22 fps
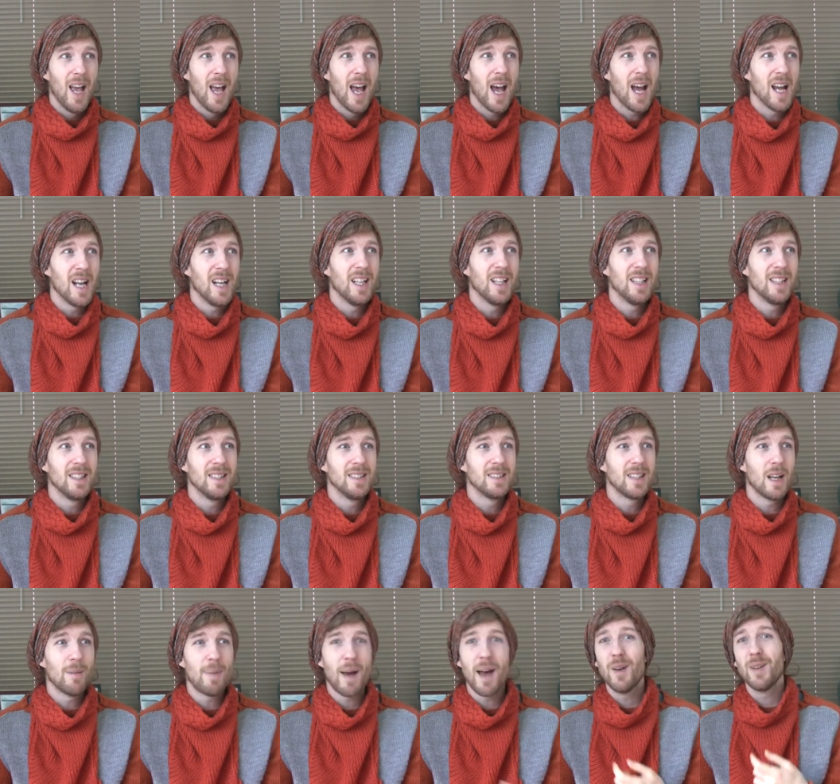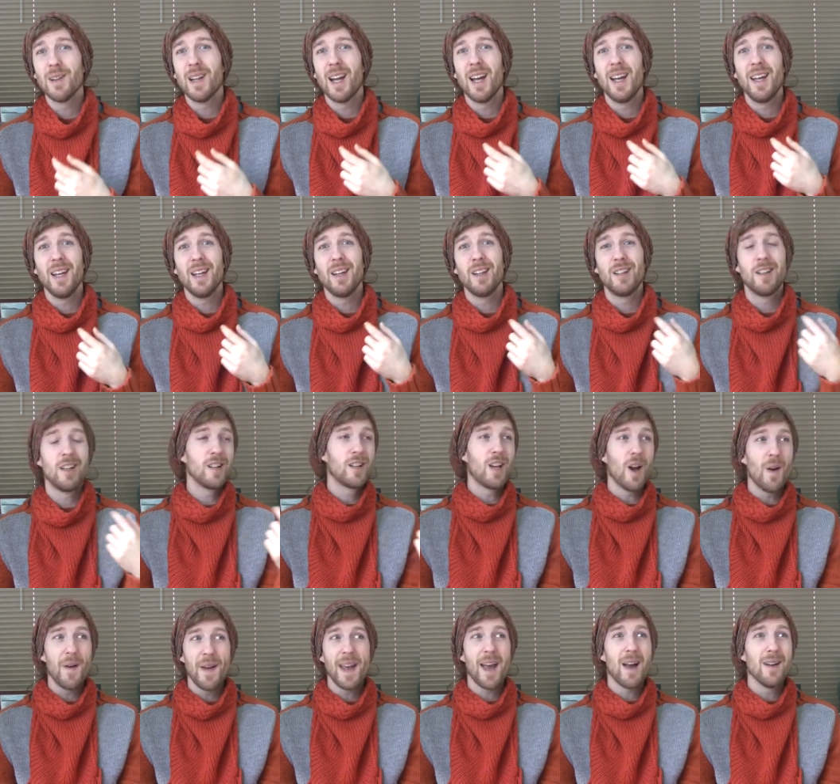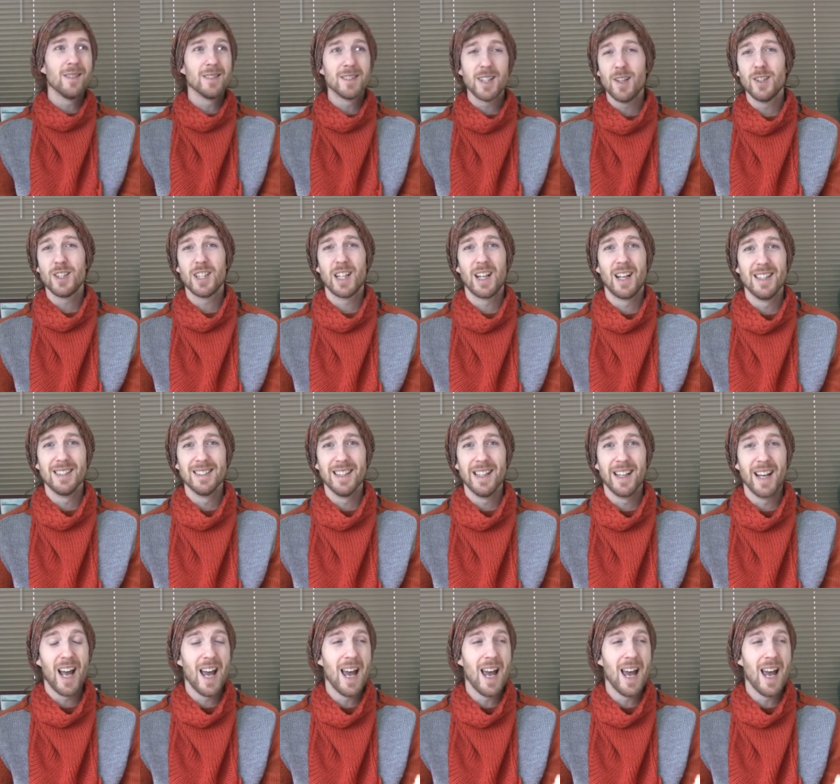and about like going out and socialising.